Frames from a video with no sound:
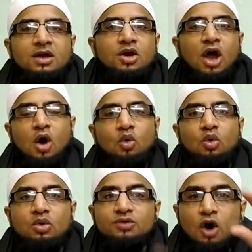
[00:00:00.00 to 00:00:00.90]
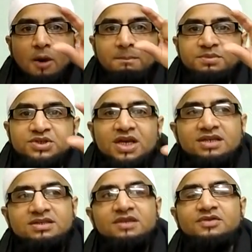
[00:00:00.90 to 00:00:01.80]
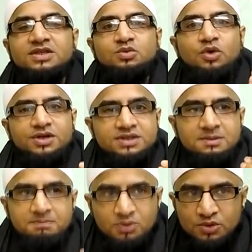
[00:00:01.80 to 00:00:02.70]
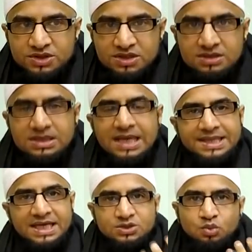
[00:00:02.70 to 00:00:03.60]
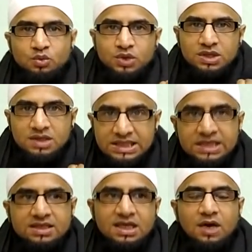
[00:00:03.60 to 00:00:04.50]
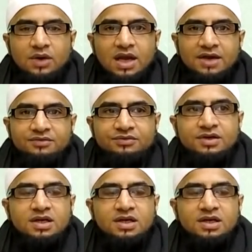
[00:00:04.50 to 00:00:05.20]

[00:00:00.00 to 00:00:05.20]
Now, the objective is what is important, and that's what we need in our life.